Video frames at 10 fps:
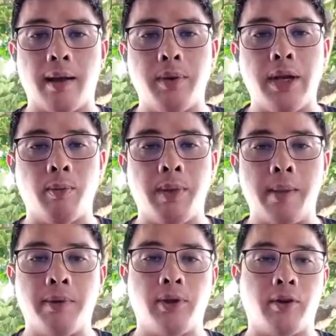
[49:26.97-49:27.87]
We need to be
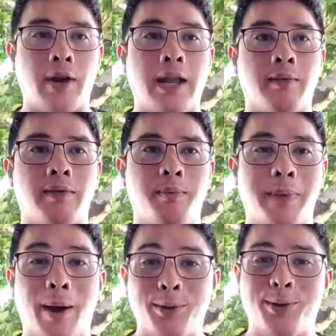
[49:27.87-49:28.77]
able to create
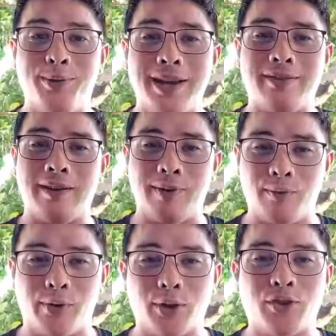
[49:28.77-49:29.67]
boundaries, even
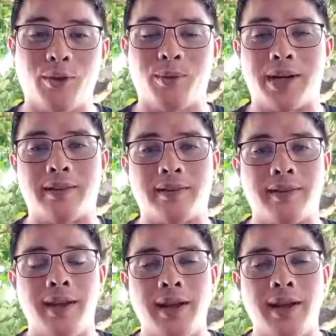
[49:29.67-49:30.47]
virtual ones,